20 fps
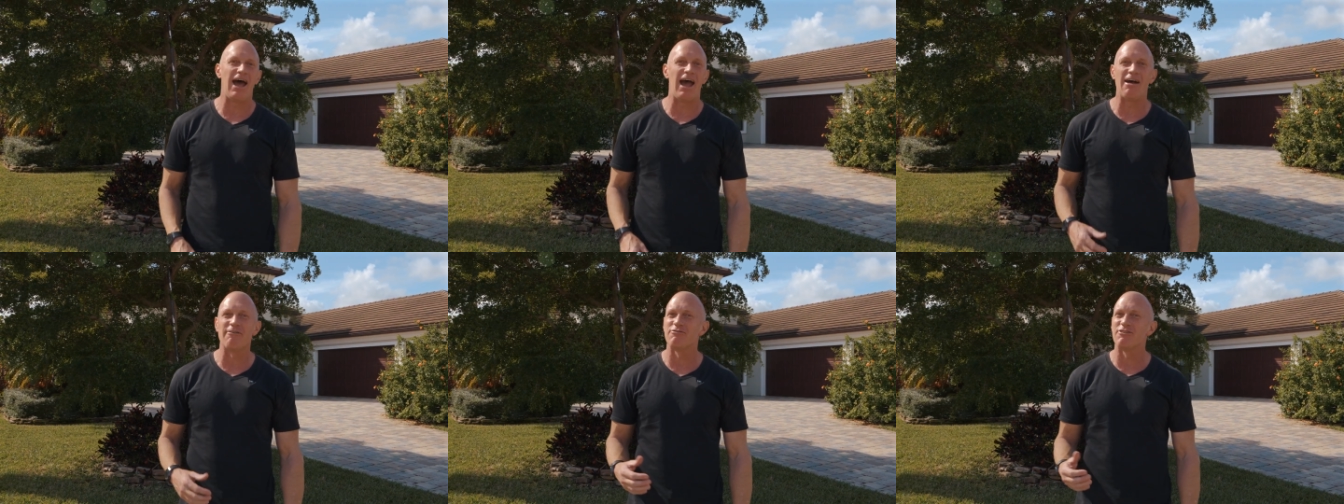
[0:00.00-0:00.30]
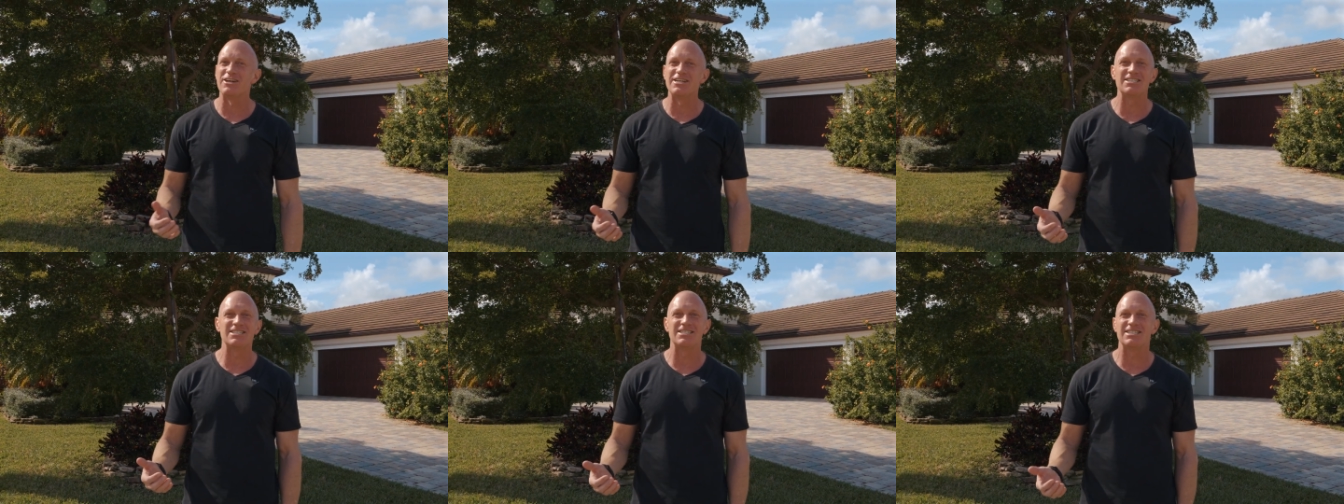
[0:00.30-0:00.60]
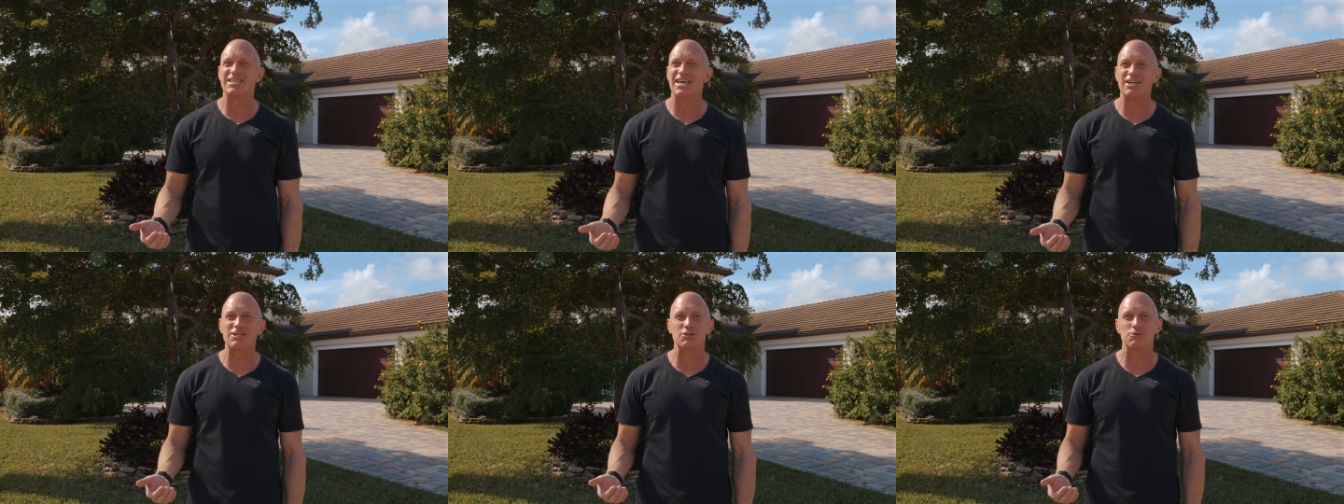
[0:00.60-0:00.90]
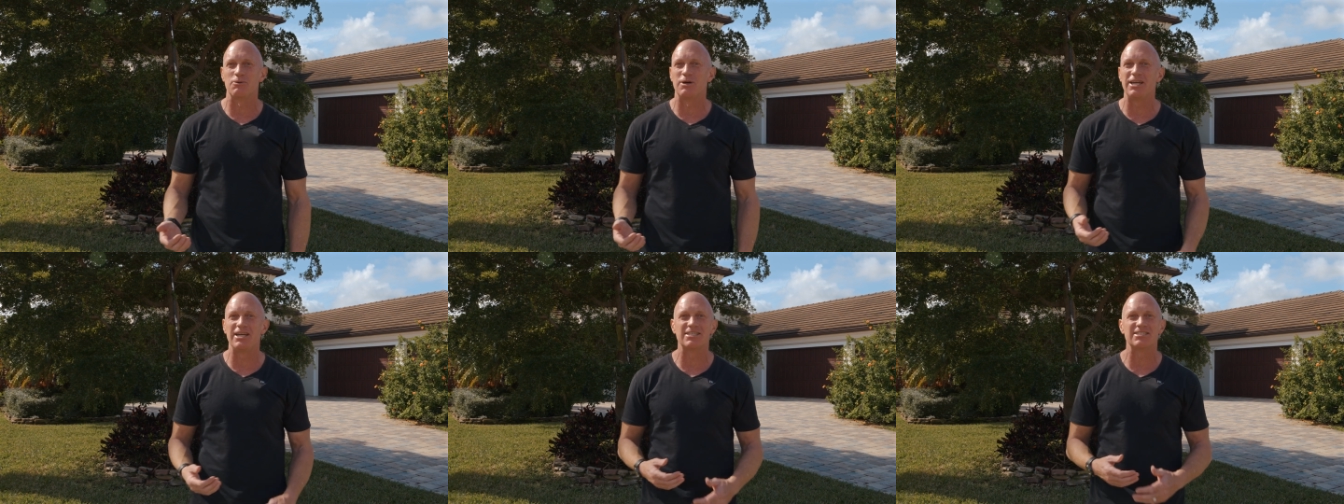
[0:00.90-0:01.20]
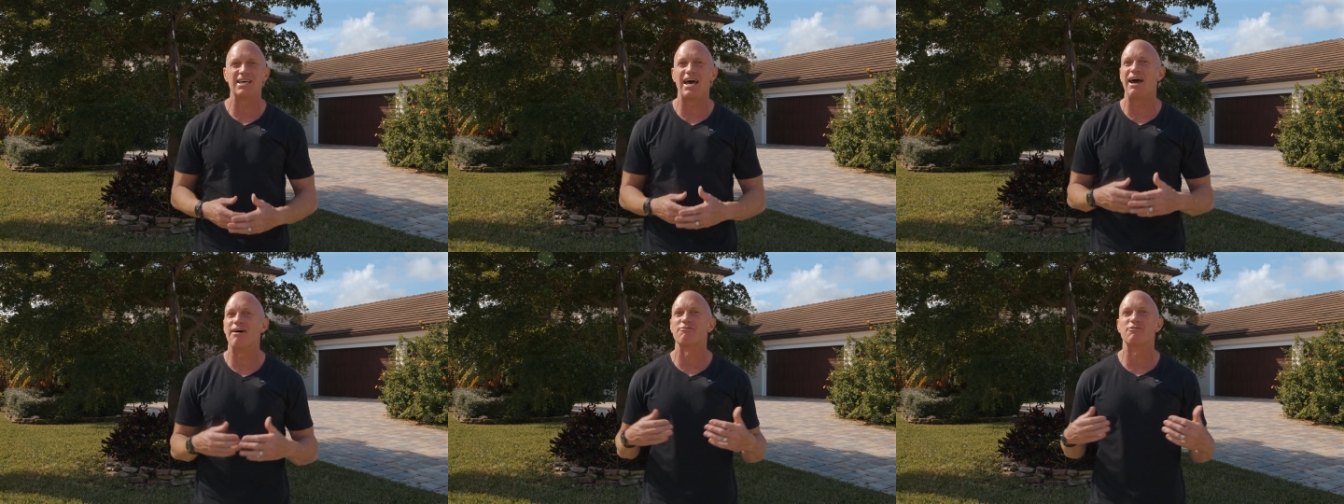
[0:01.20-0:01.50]
every 6
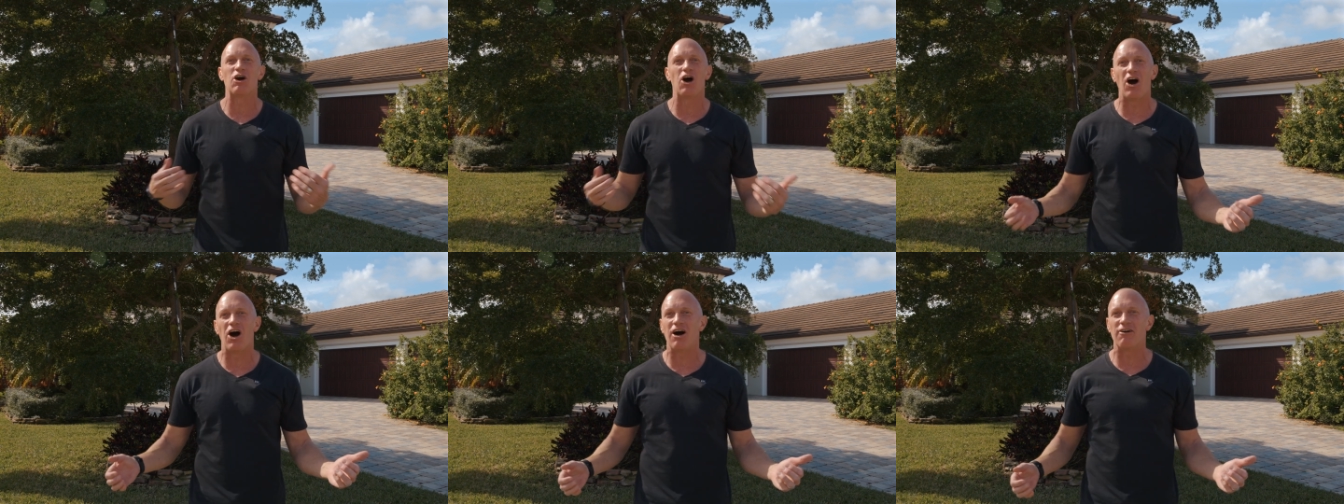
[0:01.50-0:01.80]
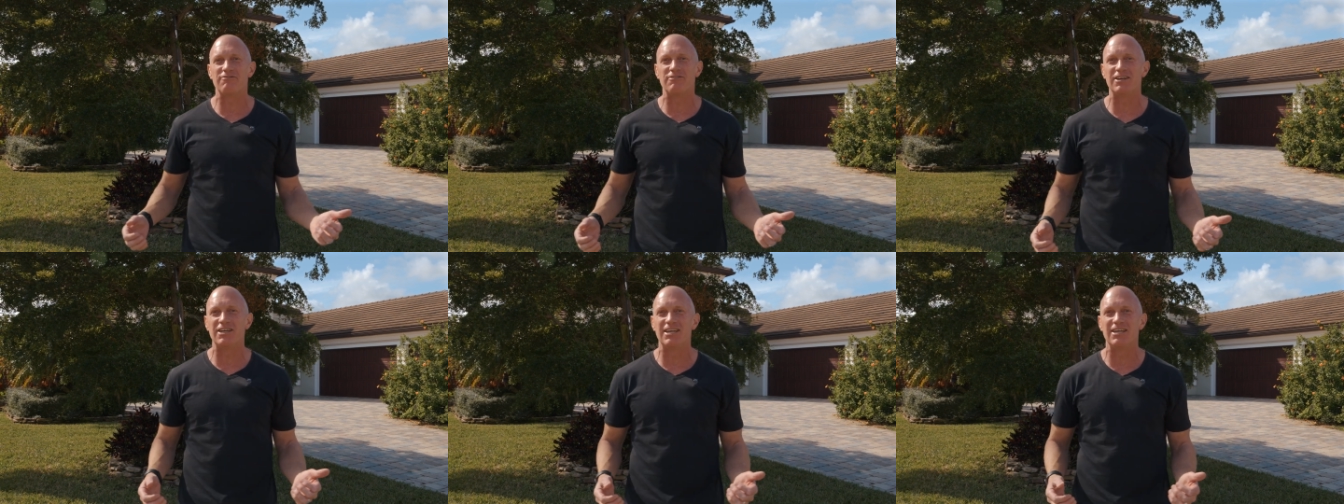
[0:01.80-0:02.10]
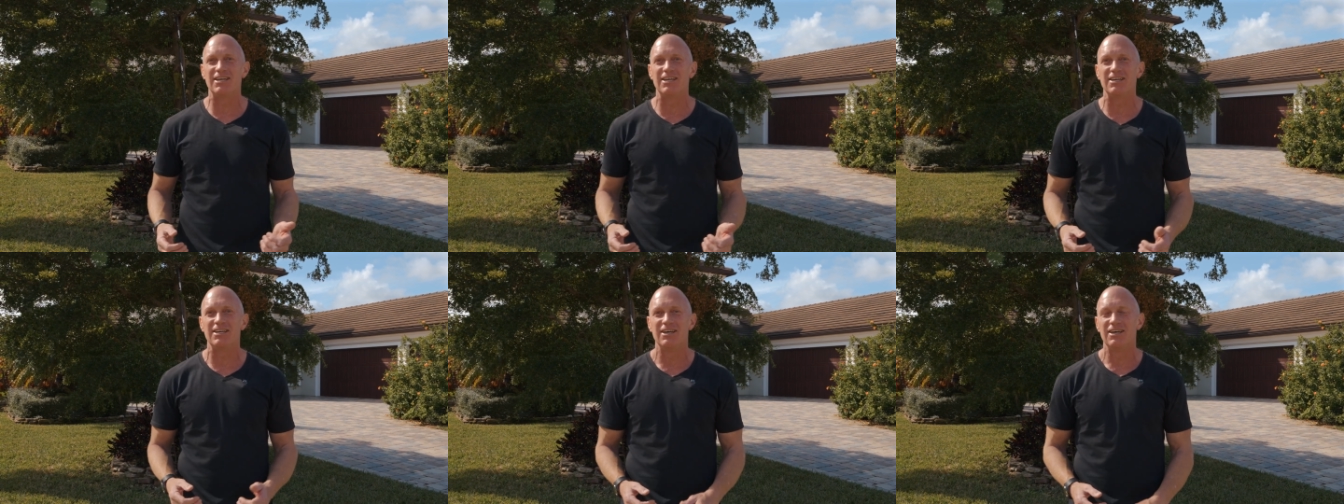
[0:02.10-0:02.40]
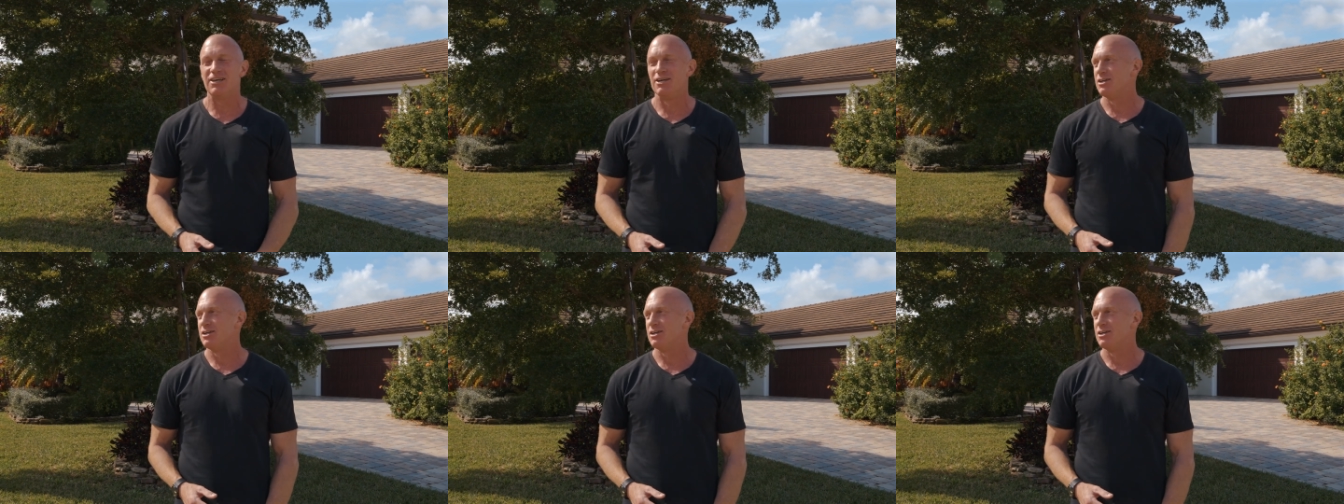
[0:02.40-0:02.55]
weeks, have coffee,